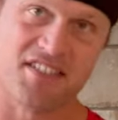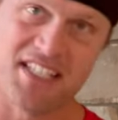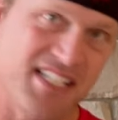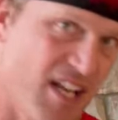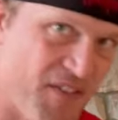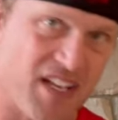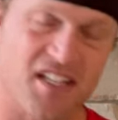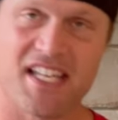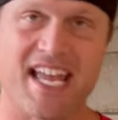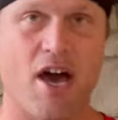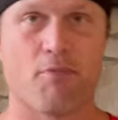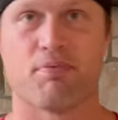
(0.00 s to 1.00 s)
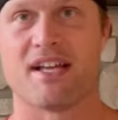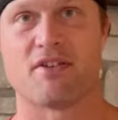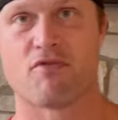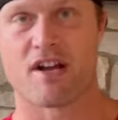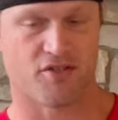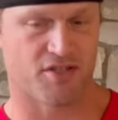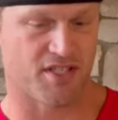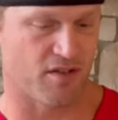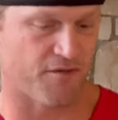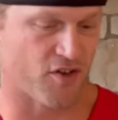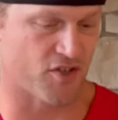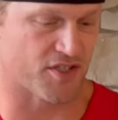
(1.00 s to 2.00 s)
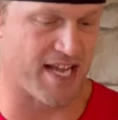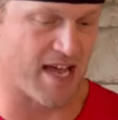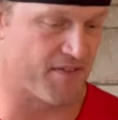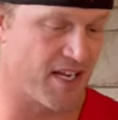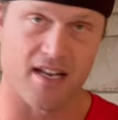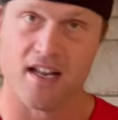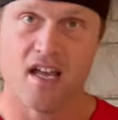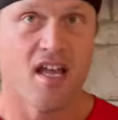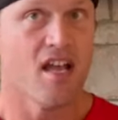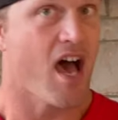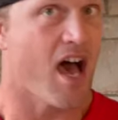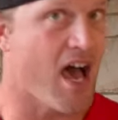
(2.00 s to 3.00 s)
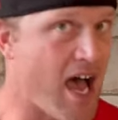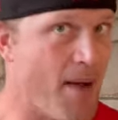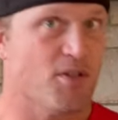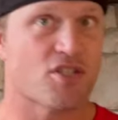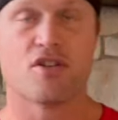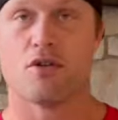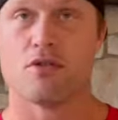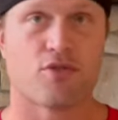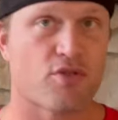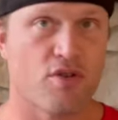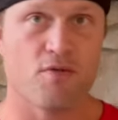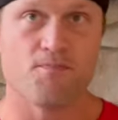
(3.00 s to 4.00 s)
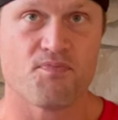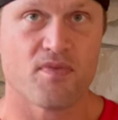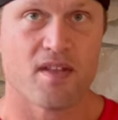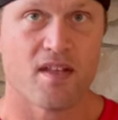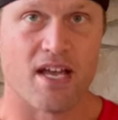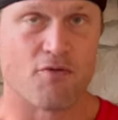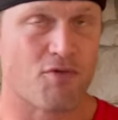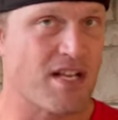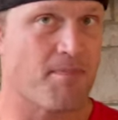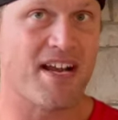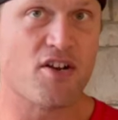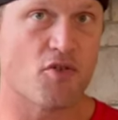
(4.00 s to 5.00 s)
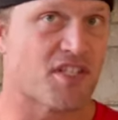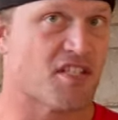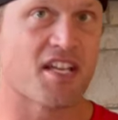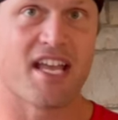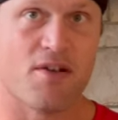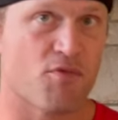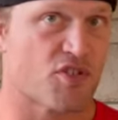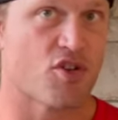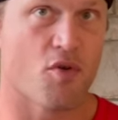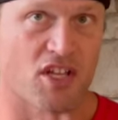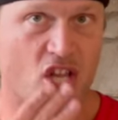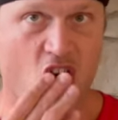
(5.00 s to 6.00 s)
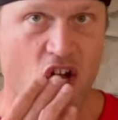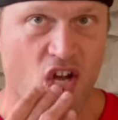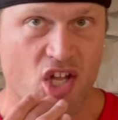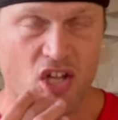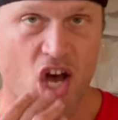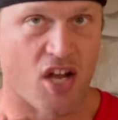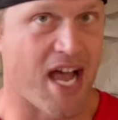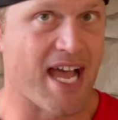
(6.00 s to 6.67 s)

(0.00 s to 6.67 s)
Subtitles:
Significantly outplayed Rutgers in the first half. Again, I'm just going through and reading my notes as the game was going along.